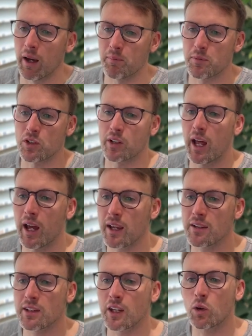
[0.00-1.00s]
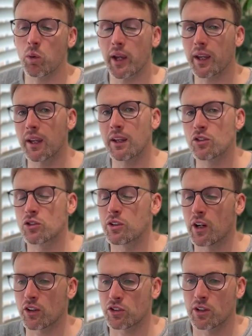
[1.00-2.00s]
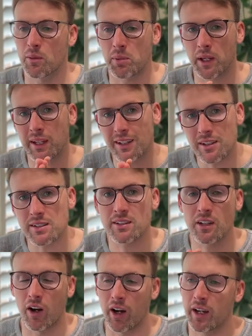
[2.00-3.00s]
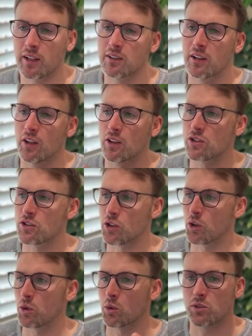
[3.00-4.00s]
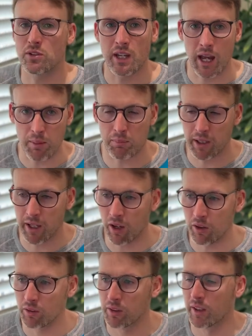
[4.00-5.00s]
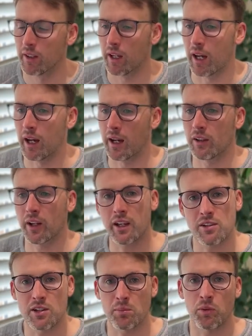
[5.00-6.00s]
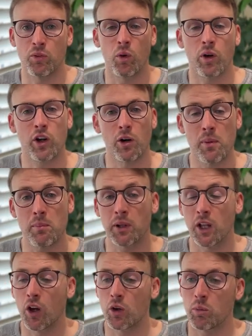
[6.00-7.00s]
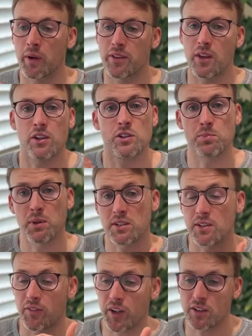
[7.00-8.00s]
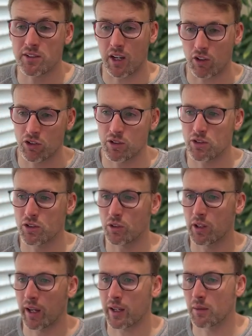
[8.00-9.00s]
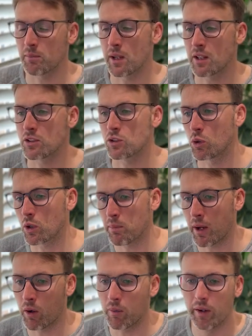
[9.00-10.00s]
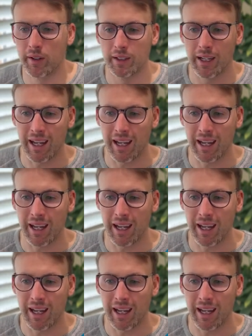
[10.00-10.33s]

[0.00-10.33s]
Um, so that is a quick introduction, a beginner's guide to Taplio. Uh, like I said before, comment below with specific sections you'd like me to talk about,